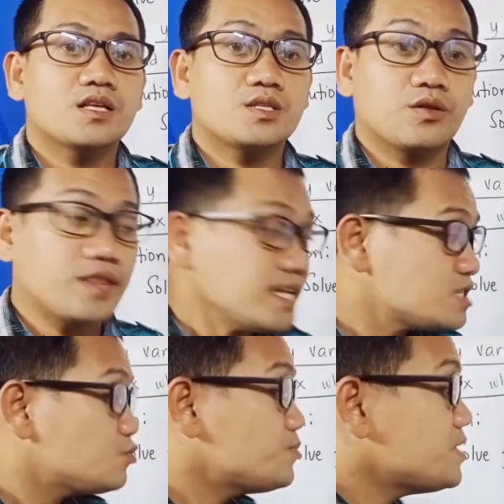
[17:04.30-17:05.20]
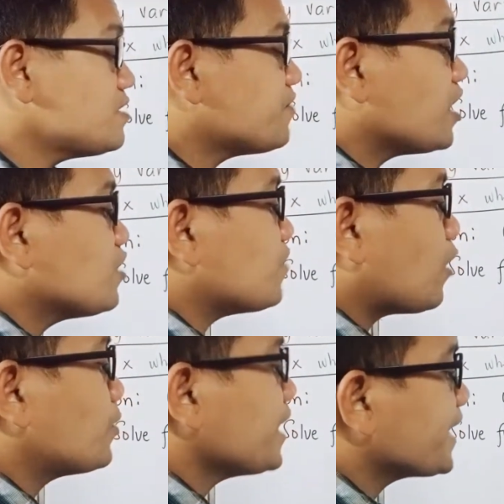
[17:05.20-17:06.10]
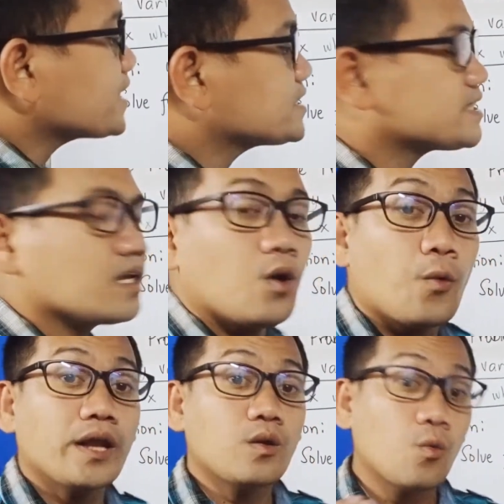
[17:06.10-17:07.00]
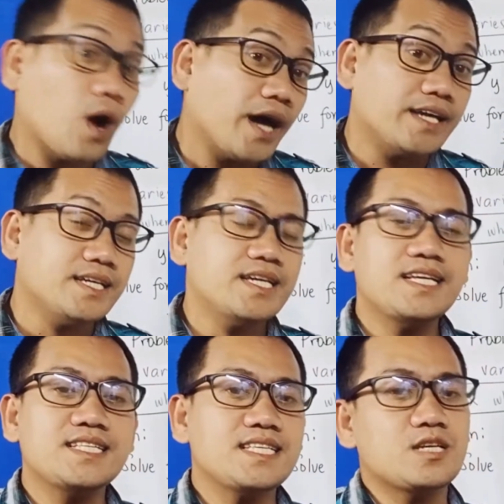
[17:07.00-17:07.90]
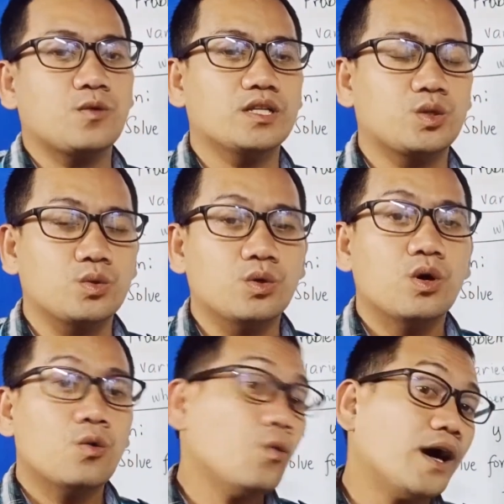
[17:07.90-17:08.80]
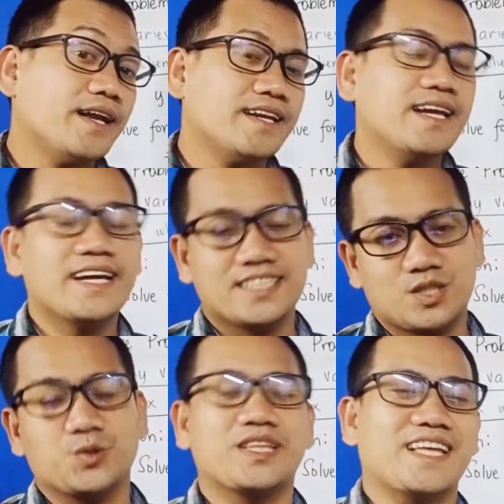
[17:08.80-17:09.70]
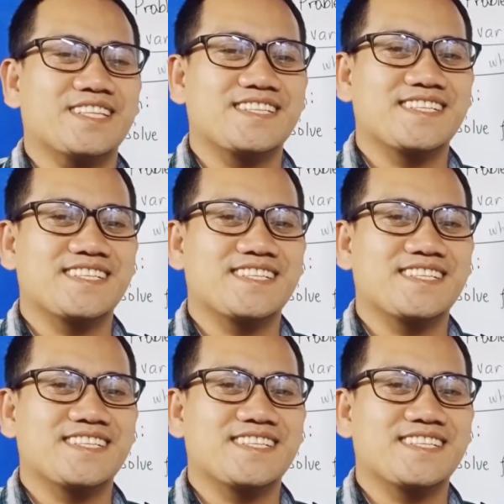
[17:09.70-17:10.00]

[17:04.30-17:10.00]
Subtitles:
So this will be the value of our x when y is equal to 1 and 2/10.